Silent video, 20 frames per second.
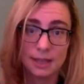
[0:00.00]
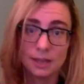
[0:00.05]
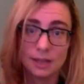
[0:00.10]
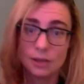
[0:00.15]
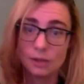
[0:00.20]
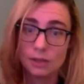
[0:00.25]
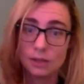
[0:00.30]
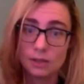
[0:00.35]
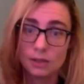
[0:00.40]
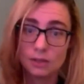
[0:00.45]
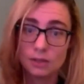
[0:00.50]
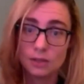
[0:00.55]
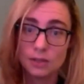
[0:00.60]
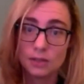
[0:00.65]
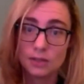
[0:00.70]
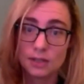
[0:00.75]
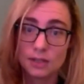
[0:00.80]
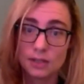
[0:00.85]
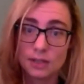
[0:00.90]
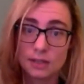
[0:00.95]
The only
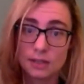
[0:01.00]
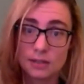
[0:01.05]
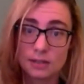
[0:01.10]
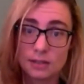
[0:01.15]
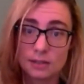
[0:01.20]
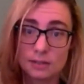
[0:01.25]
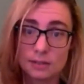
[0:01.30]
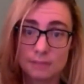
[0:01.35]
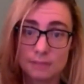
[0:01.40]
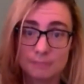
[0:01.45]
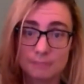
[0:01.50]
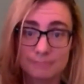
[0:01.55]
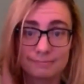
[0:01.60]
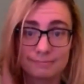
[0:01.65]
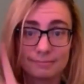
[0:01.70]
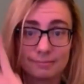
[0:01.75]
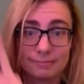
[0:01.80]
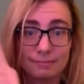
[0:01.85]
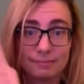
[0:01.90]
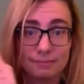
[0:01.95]
difference is
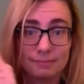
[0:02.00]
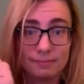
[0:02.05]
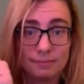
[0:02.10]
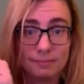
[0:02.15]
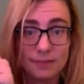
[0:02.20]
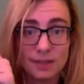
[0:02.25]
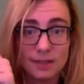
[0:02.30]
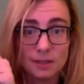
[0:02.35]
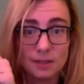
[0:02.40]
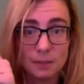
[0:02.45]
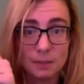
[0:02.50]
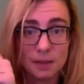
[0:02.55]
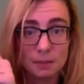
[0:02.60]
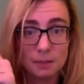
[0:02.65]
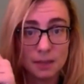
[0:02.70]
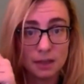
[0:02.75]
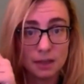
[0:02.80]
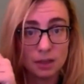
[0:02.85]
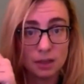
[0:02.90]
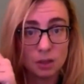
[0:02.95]
this
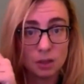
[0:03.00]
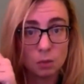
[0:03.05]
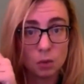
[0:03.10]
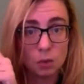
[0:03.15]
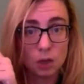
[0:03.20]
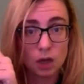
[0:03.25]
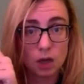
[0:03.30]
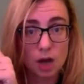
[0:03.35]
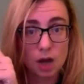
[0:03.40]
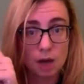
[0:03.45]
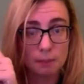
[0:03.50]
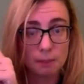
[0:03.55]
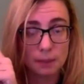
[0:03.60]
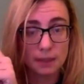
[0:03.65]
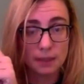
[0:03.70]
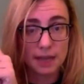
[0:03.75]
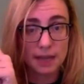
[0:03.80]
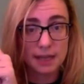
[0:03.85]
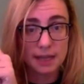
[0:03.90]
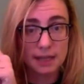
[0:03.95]
might be a little more
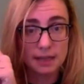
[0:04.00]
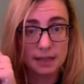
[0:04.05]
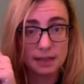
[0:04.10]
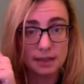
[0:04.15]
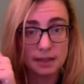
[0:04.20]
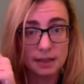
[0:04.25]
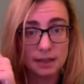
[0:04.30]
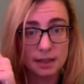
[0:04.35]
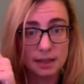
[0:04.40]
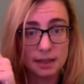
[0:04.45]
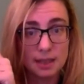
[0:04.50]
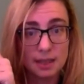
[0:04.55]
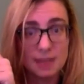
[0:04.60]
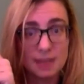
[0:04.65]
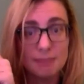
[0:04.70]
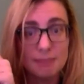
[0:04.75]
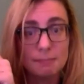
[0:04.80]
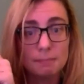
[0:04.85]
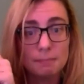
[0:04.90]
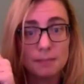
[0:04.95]
complicated
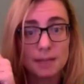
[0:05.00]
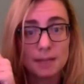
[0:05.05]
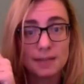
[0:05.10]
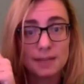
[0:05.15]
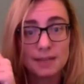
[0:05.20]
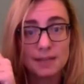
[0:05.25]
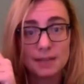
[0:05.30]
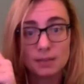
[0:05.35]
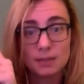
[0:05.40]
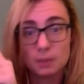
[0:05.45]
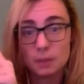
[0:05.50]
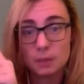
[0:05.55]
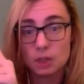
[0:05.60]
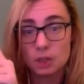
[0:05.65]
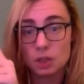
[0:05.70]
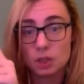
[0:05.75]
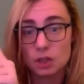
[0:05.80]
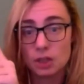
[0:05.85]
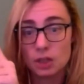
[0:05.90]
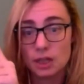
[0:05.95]
because the
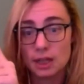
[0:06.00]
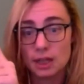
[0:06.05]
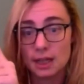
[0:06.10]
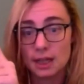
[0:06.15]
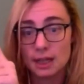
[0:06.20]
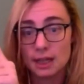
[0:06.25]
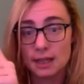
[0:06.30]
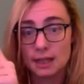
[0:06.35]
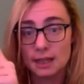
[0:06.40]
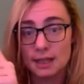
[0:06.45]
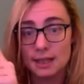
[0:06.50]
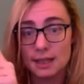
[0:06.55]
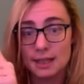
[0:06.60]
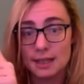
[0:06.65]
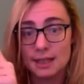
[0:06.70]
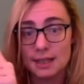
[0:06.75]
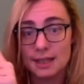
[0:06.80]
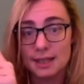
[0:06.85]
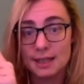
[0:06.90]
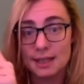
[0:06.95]
information they're getting
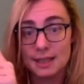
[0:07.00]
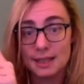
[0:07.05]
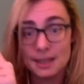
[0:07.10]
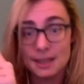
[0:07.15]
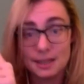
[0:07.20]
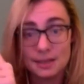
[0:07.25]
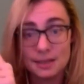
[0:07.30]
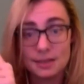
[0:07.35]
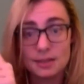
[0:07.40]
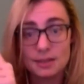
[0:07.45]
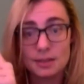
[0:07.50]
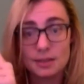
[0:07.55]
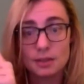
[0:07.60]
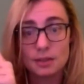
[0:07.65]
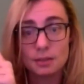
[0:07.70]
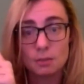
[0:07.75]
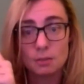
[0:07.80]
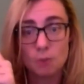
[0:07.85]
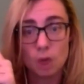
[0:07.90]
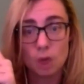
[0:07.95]
is
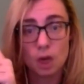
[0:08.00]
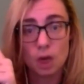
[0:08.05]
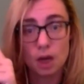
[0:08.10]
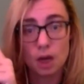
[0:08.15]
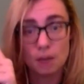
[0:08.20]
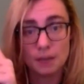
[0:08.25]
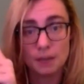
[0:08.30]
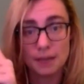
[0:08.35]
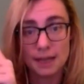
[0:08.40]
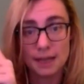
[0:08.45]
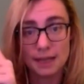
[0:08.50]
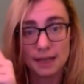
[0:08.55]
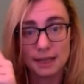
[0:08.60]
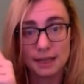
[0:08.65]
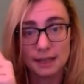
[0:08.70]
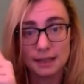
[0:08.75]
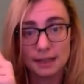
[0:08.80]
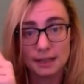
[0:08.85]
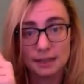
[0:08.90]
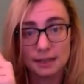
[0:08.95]
more
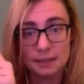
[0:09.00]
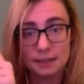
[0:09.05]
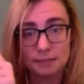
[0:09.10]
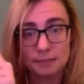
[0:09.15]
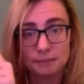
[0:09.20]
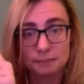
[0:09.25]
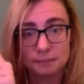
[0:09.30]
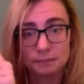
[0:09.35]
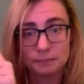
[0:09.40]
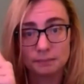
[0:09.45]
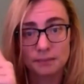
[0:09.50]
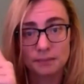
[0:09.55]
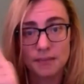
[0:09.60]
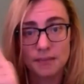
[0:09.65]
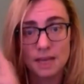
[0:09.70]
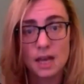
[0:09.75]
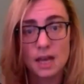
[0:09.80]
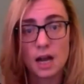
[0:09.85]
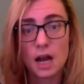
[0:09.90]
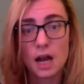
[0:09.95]
complicated.
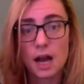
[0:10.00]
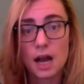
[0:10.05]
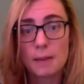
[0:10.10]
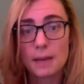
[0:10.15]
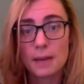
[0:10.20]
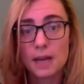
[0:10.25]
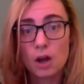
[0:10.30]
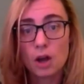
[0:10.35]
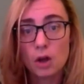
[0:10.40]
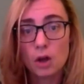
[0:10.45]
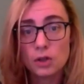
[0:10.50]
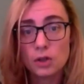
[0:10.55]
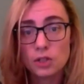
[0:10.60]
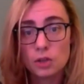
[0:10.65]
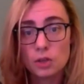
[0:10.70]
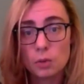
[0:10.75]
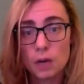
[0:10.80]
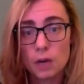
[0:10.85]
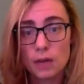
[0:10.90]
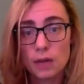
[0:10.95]
I might
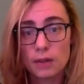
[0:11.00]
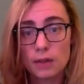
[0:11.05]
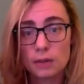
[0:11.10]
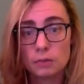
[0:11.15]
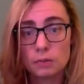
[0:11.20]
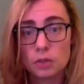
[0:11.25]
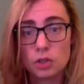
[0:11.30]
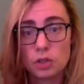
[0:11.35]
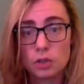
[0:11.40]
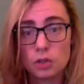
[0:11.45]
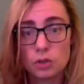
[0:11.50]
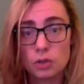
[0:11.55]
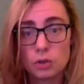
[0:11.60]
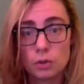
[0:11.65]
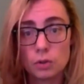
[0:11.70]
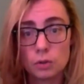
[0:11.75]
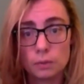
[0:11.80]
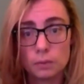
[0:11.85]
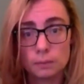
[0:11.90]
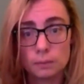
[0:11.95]
also want them
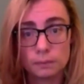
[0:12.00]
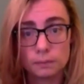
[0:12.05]
to